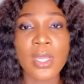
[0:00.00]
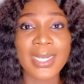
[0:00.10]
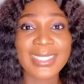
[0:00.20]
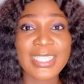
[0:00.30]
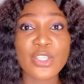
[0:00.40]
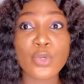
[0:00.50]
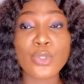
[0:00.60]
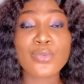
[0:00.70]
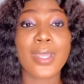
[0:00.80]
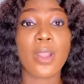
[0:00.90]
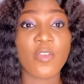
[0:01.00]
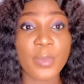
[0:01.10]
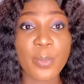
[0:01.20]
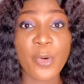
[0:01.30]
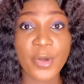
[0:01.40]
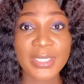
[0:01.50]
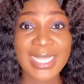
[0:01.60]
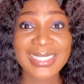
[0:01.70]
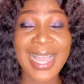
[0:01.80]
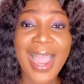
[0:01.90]
Let's say you go to a government
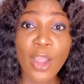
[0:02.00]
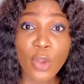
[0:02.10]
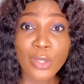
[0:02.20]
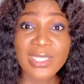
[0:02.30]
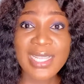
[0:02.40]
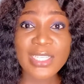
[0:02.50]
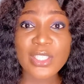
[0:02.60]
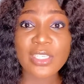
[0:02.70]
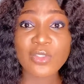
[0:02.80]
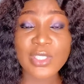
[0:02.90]
parastatal. I always like to use